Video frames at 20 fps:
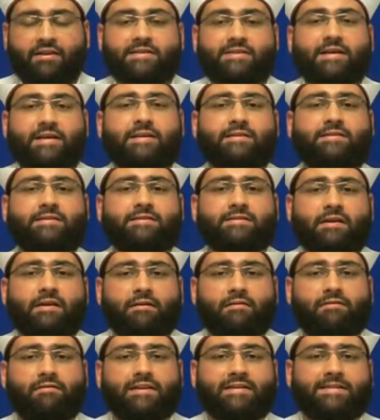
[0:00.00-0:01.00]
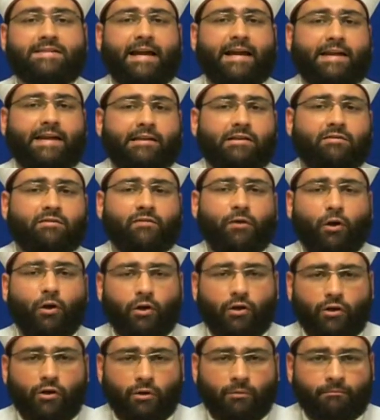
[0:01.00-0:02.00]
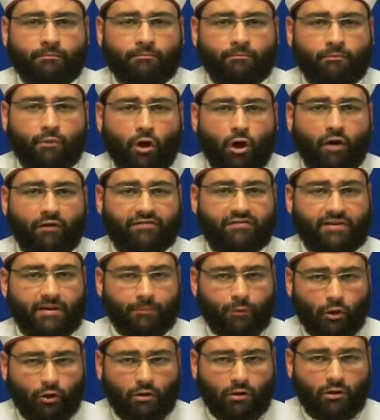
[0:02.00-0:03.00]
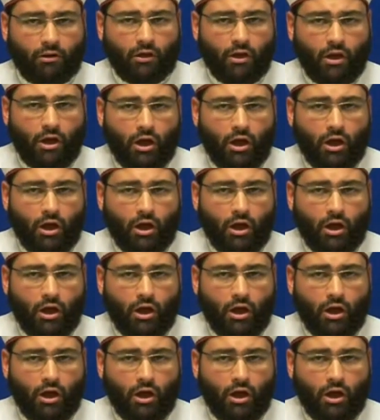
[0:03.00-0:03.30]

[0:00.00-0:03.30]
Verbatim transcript: This is the second volume of the book